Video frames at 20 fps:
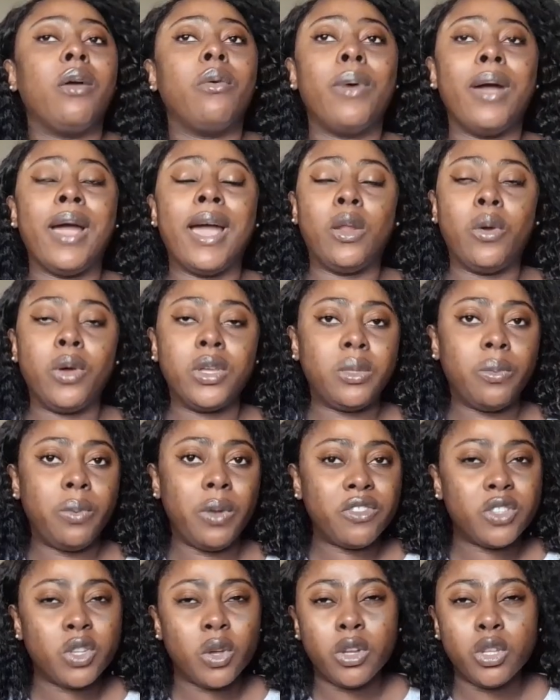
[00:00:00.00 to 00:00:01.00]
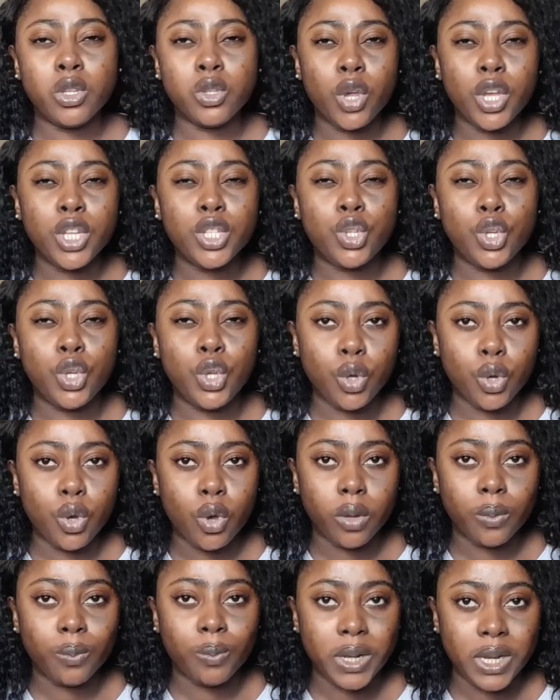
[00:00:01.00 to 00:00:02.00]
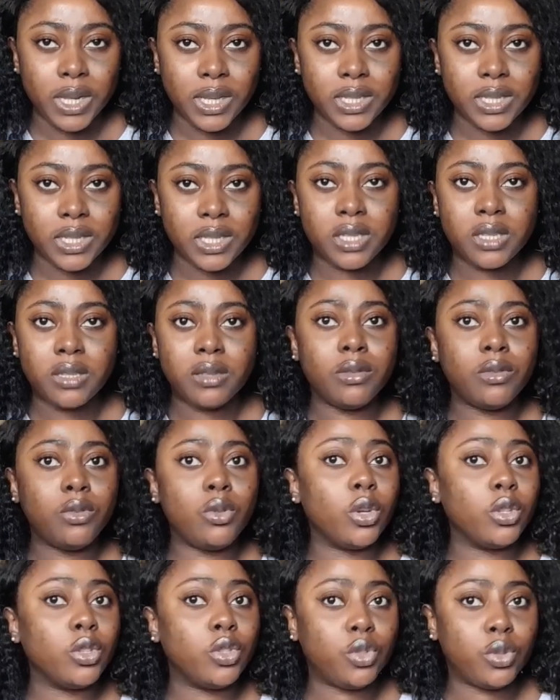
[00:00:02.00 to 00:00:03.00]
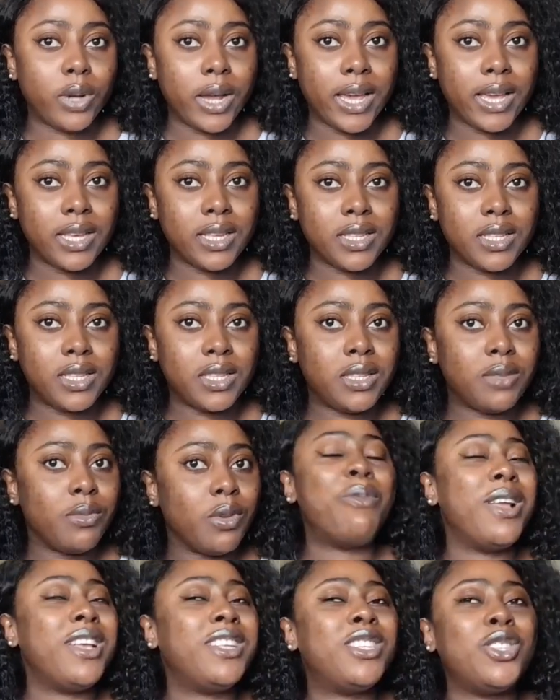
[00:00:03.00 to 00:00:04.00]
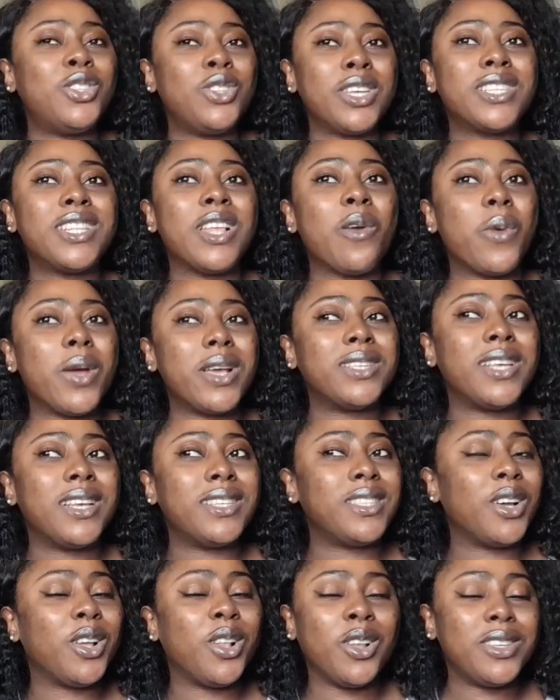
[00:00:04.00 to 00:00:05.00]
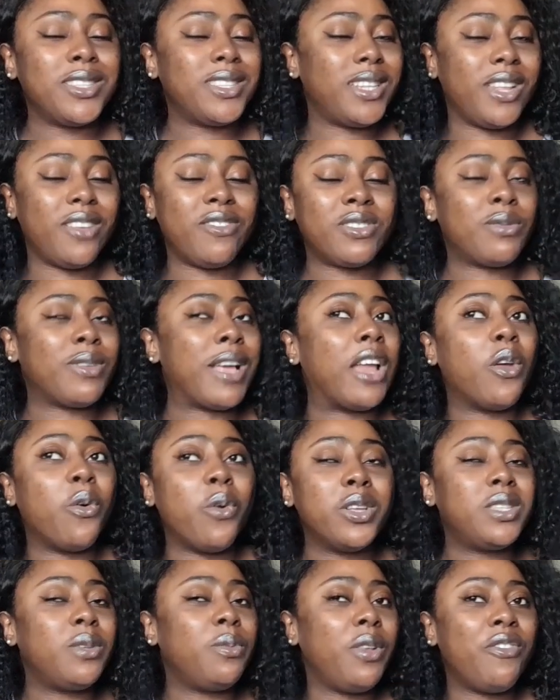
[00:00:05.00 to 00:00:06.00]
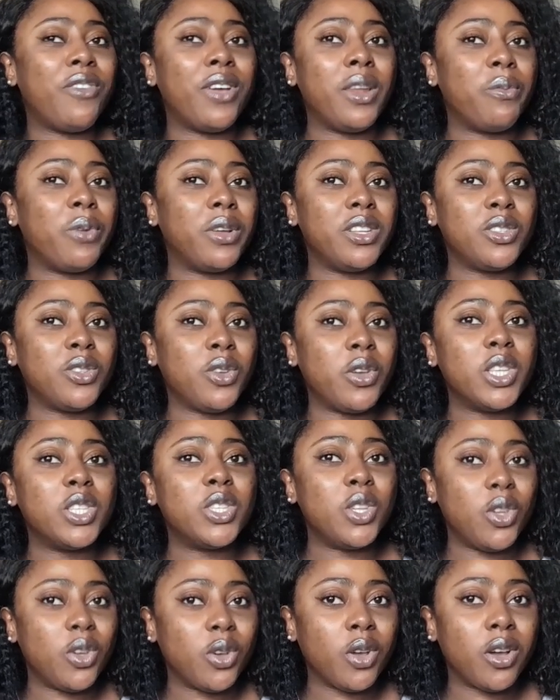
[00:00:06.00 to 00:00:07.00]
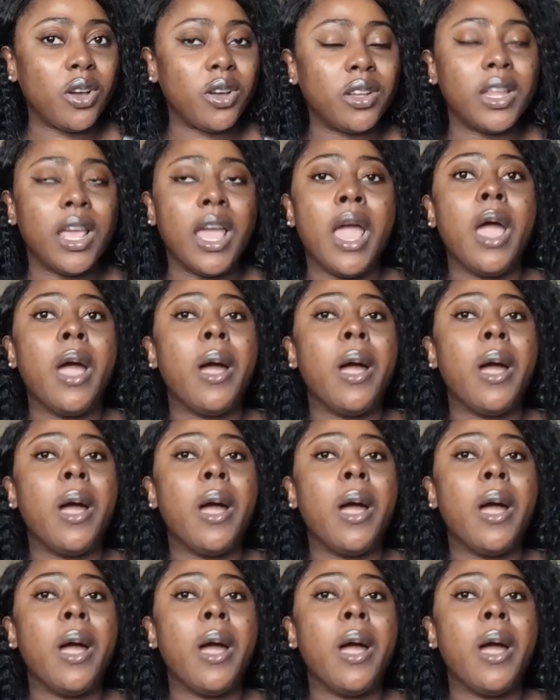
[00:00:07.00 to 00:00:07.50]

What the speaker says: Well, I don't want to believe someone is going to Yukon. Please don't try it. That place is just like where Santa Claus lives. I don't want to believe anybody is going to Yukon.